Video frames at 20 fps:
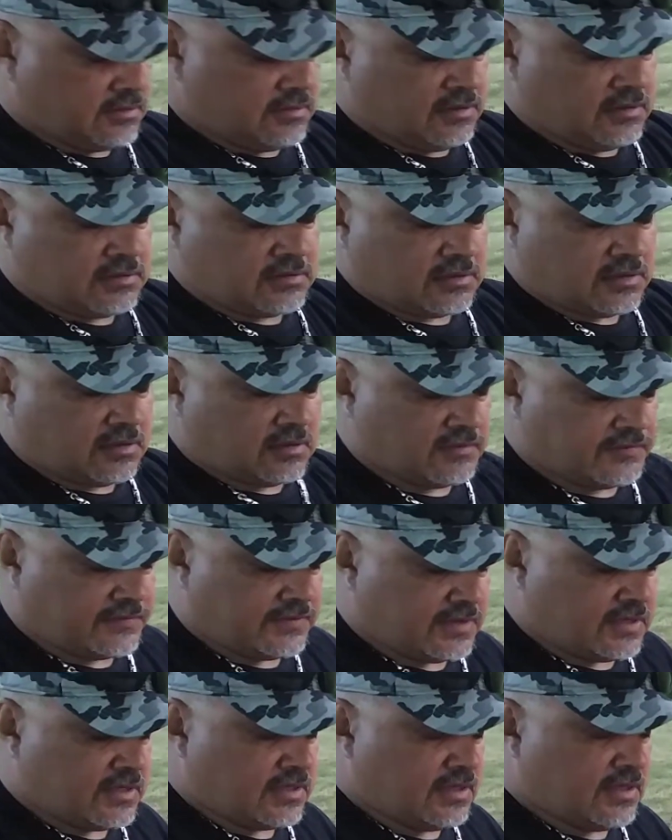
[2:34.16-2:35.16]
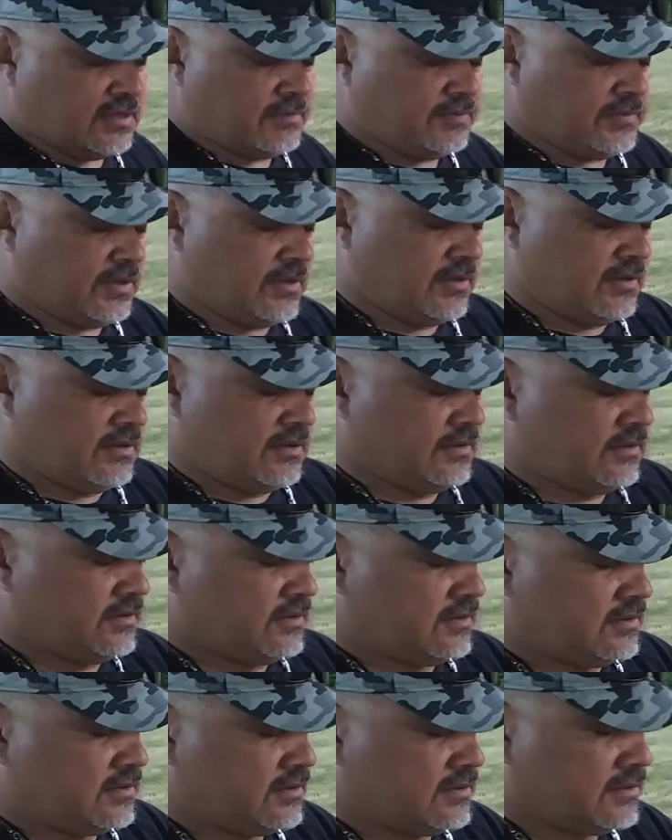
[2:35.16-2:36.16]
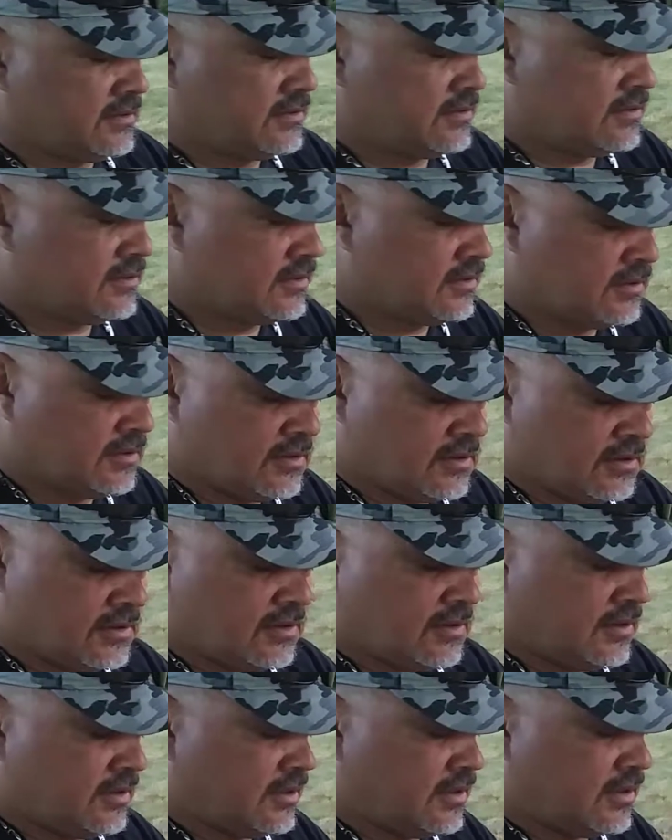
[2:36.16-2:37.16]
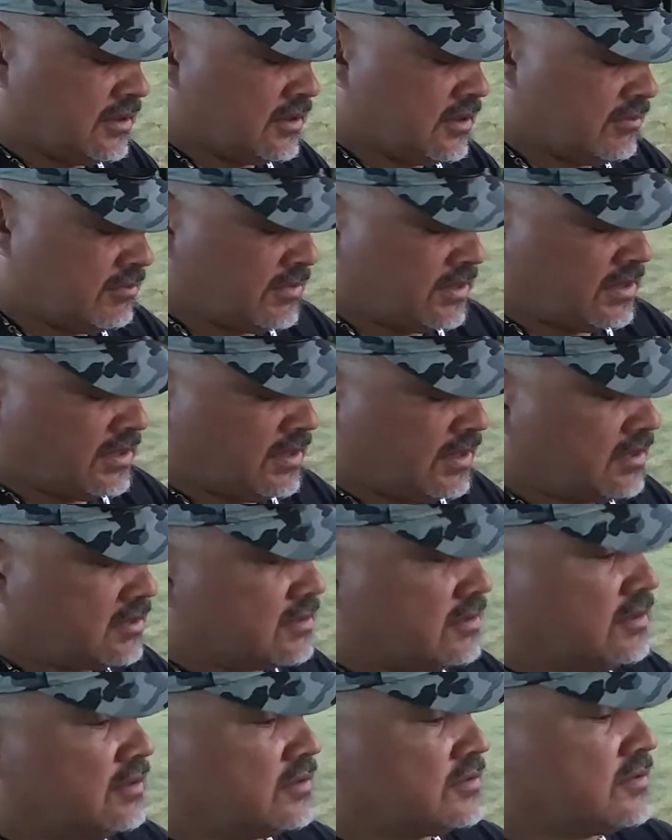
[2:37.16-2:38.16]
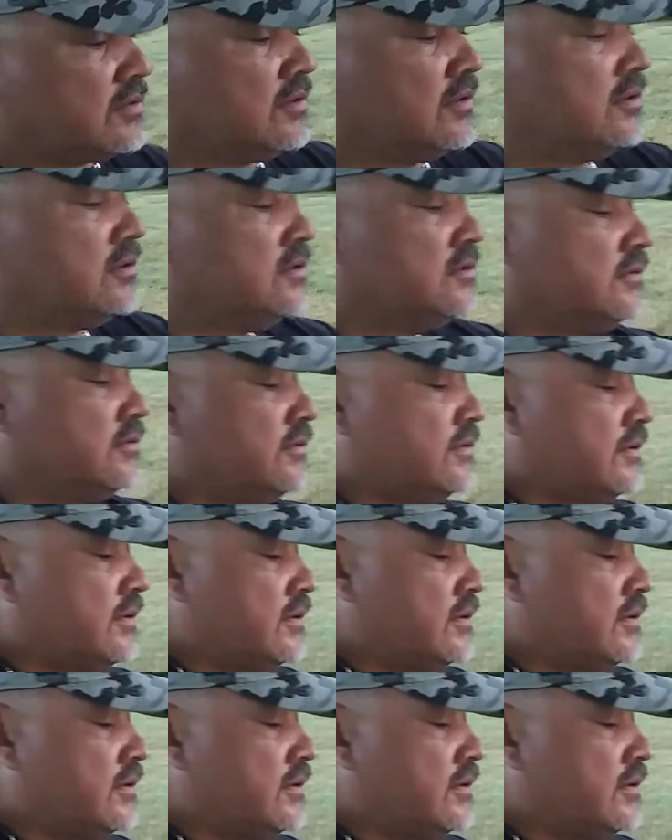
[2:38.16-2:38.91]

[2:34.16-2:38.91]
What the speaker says: It's all fired up there. I'll get my alcohol stove